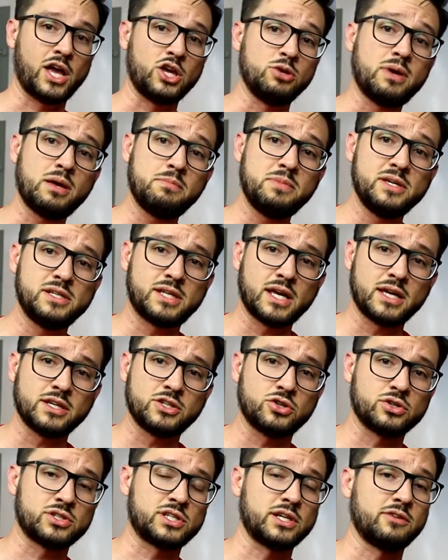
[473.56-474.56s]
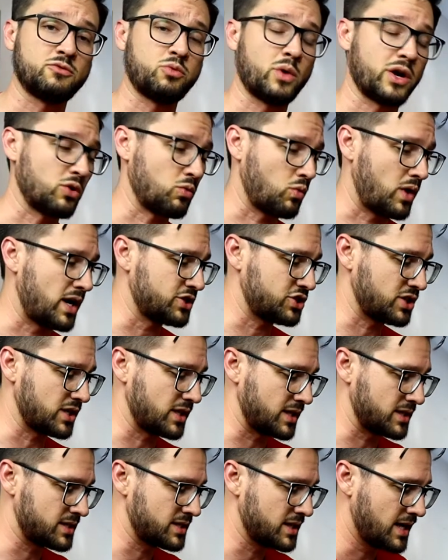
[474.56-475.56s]
And you may be saying to yourself while you're watching
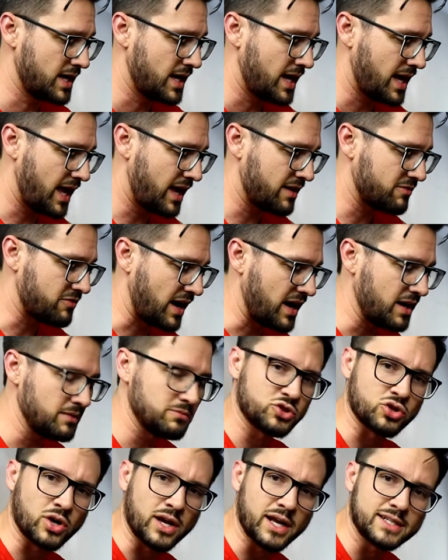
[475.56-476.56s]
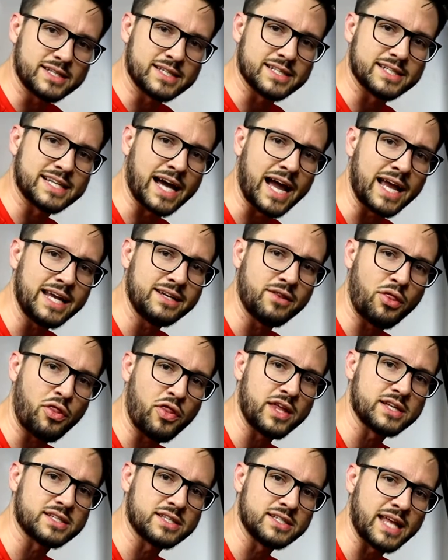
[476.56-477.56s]
this, if I'm trying to tighten
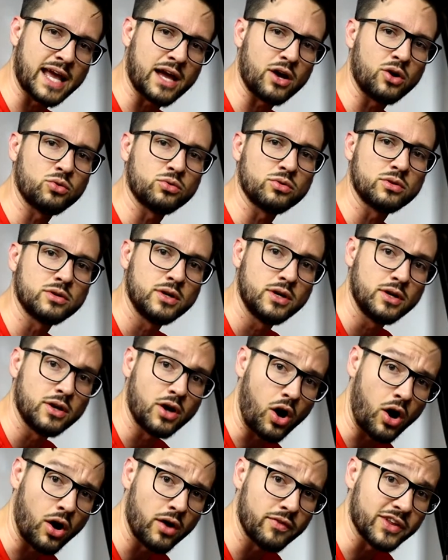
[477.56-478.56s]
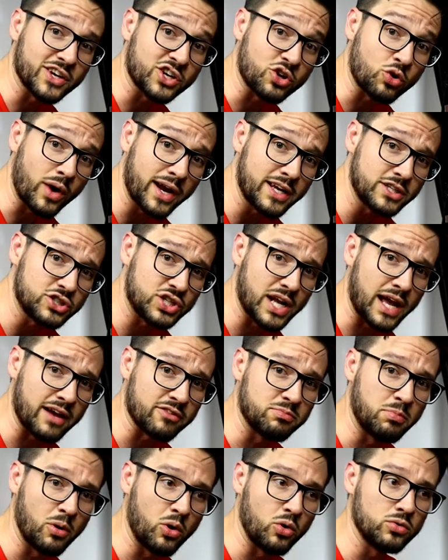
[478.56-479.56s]
this down on the
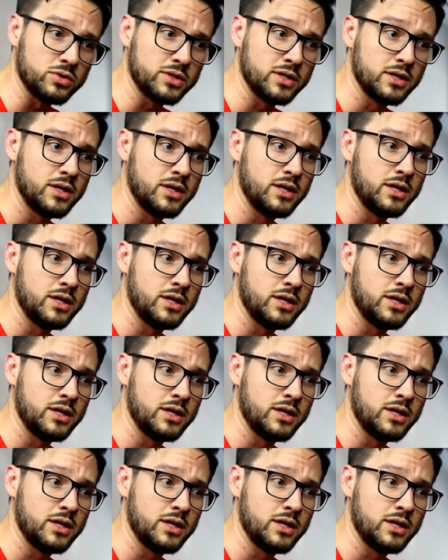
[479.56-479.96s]
crankshaft bolt,